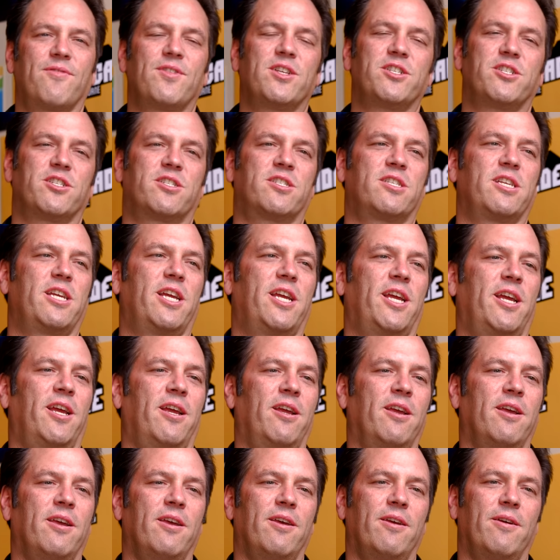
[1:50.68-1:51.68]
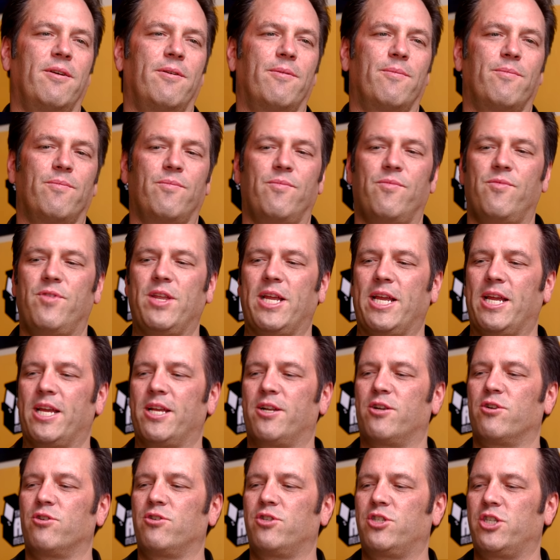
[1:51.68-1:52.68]
And then just seeing the
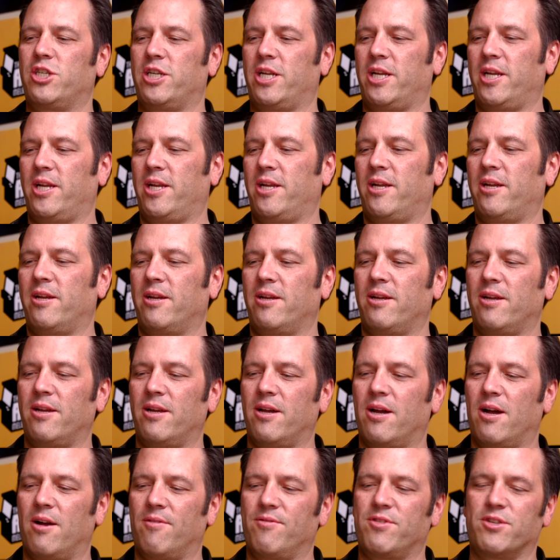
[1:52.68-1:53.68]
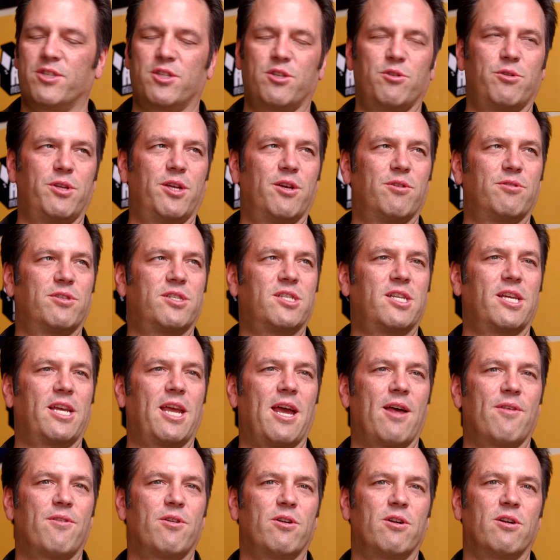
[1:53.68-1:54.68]
energy of the studios
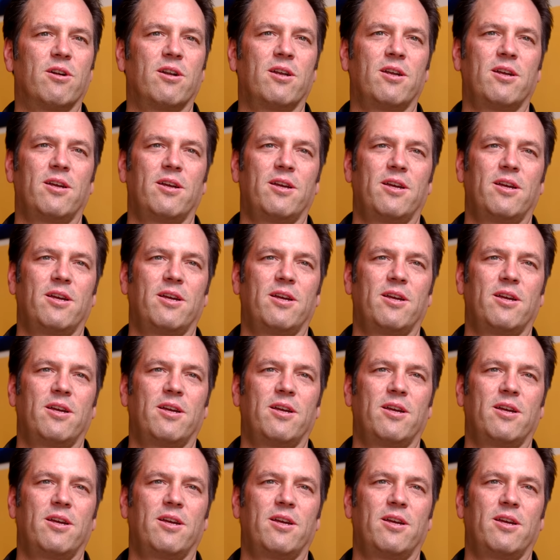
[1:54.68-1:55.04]
together.